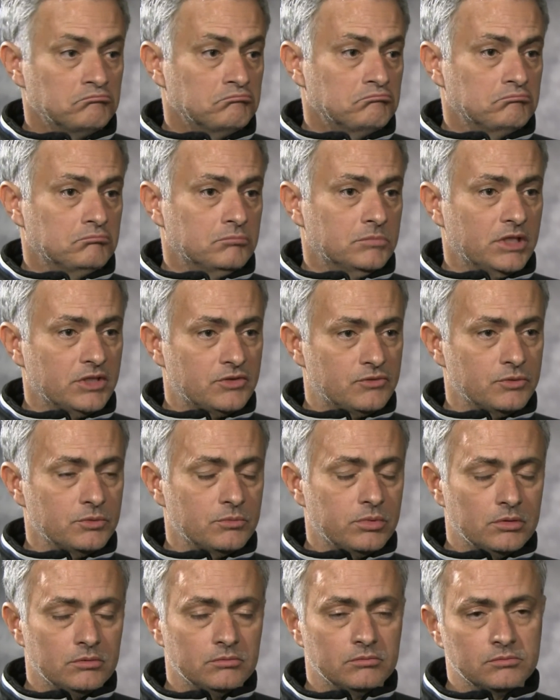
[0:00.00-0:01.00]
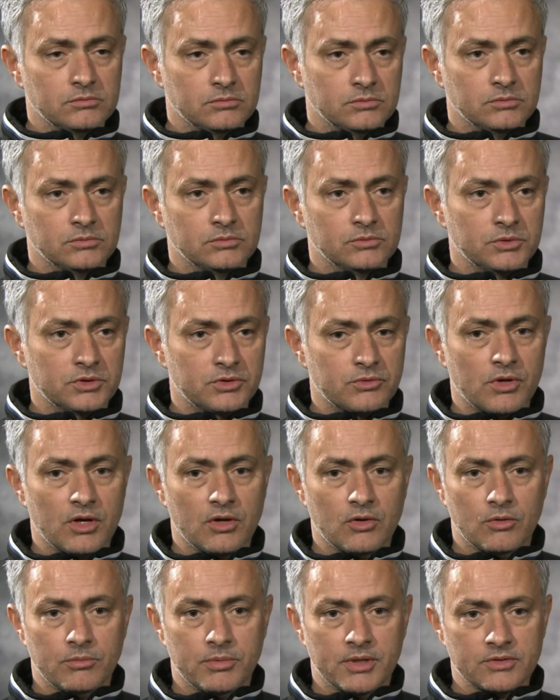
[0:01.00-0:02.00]
That's football. We try
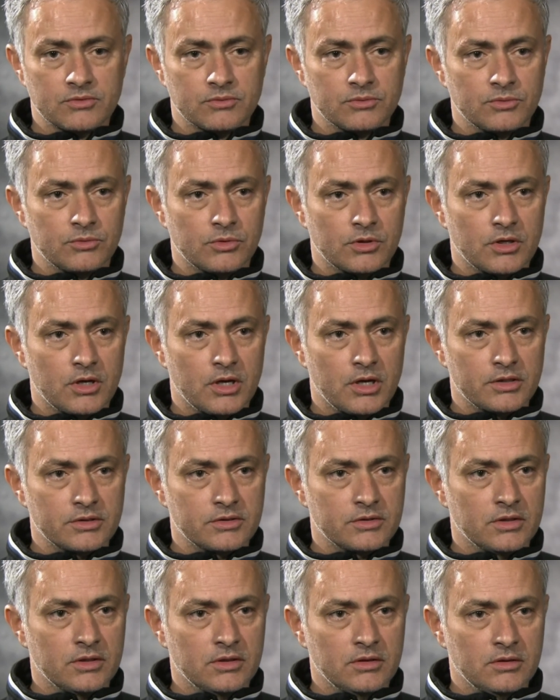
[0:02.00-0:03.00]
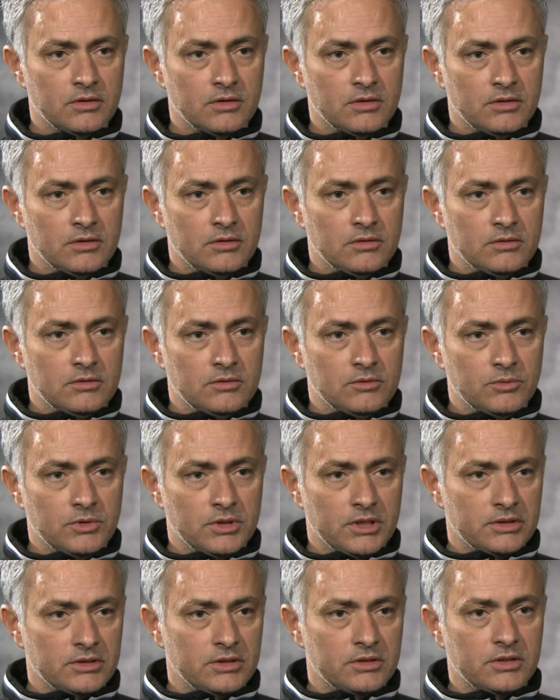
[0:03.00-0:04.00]
our best, we work hard. We
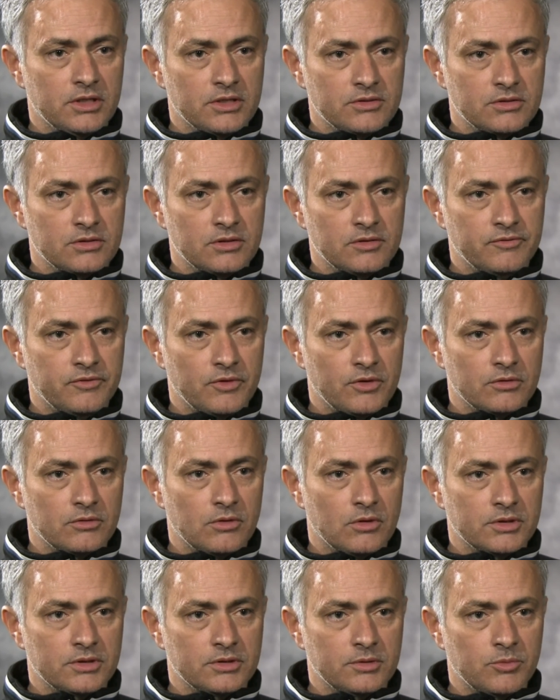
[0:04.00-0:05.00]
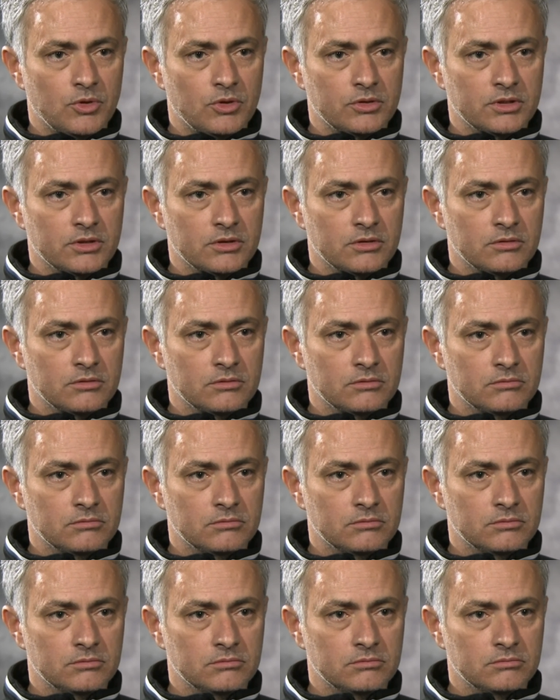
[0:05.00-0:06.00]
landed yesterday 4 o'clock in the morning.
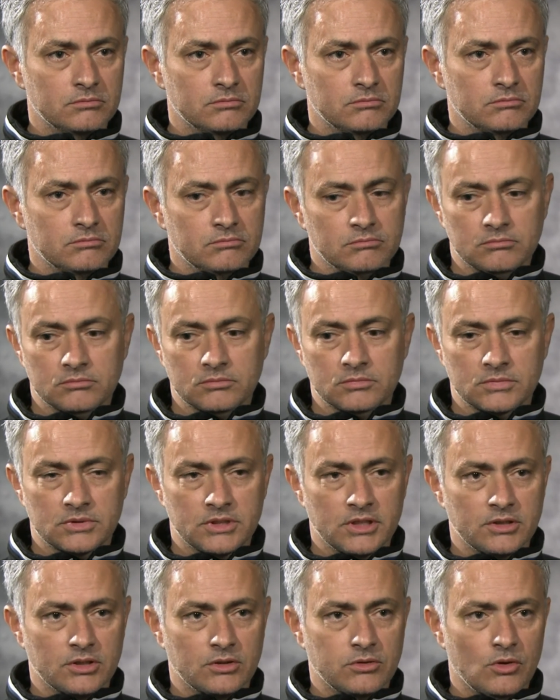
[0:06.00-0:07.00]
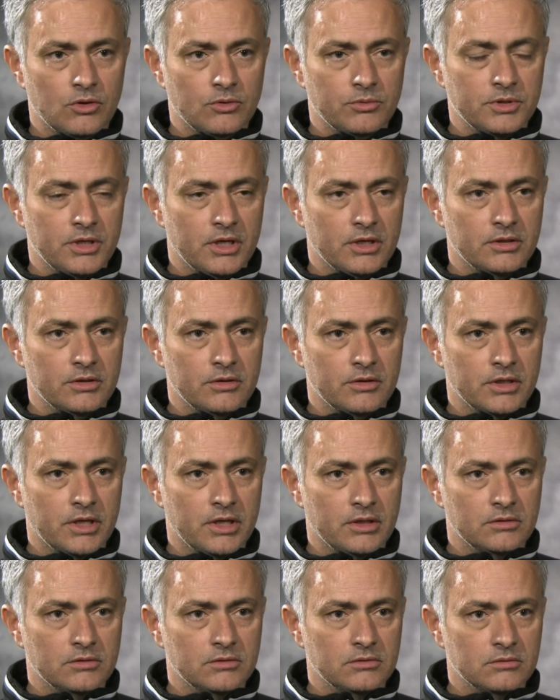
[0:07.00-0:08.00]
10 o'clock we are here
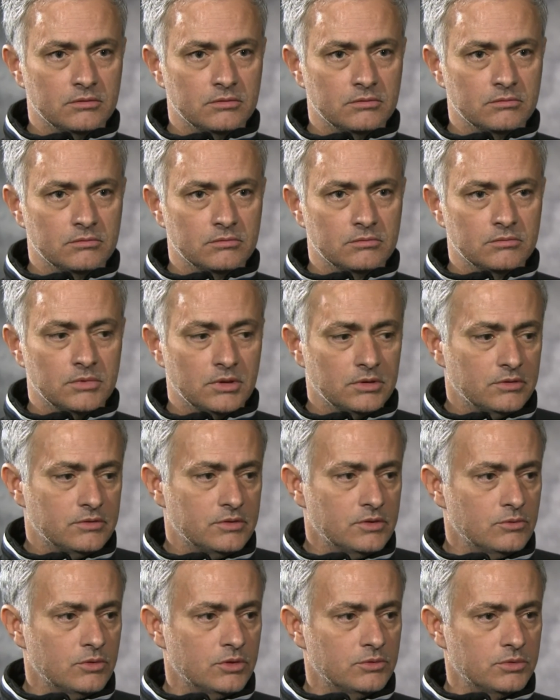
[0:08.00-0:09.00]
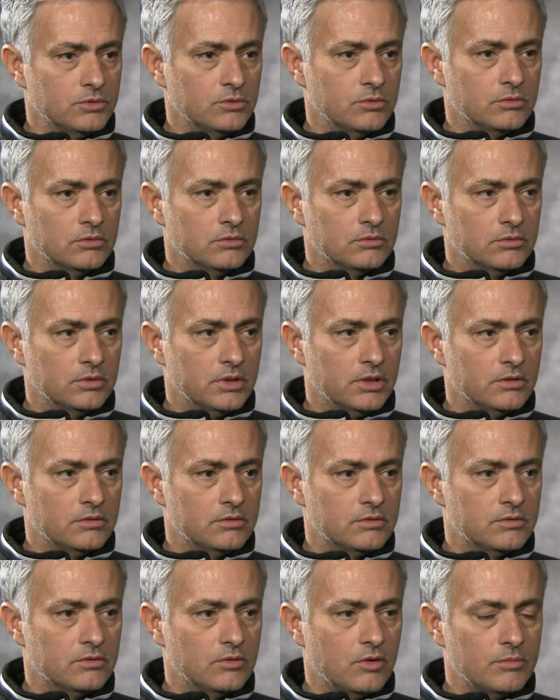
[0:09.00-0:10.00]
again. And this is what we do. And
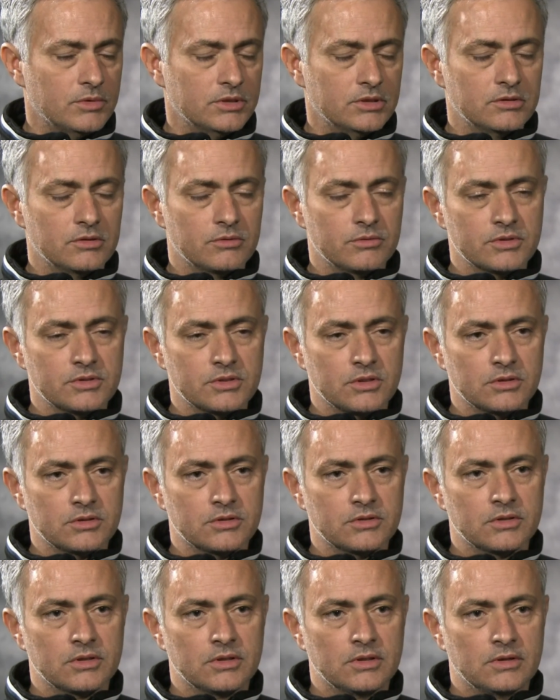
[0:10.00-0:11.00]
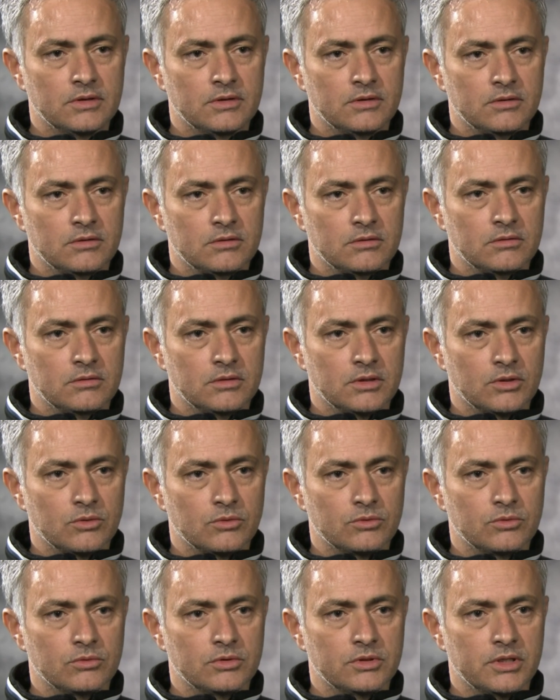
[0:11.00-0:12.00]
normally the results, they go
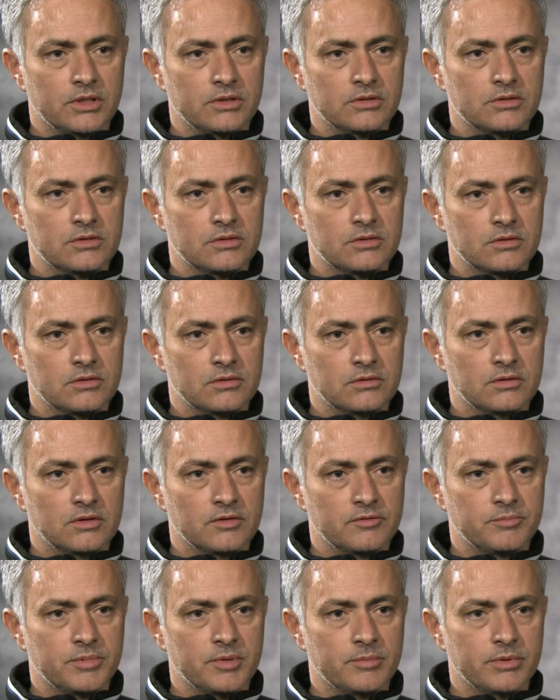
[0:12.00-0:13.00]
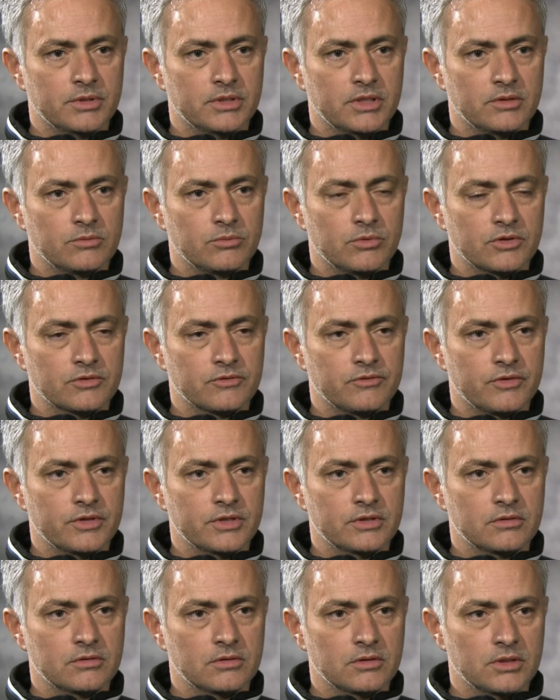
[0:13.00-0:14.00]
to the hands of people that works for
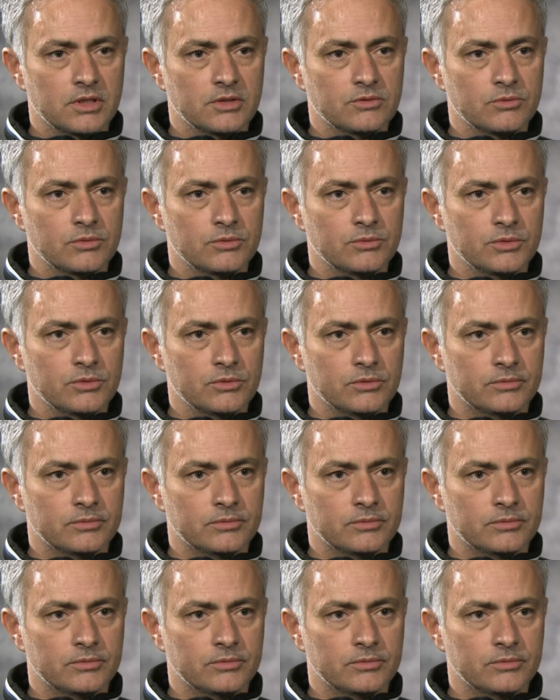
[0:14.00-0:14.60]
it, and that's what we do.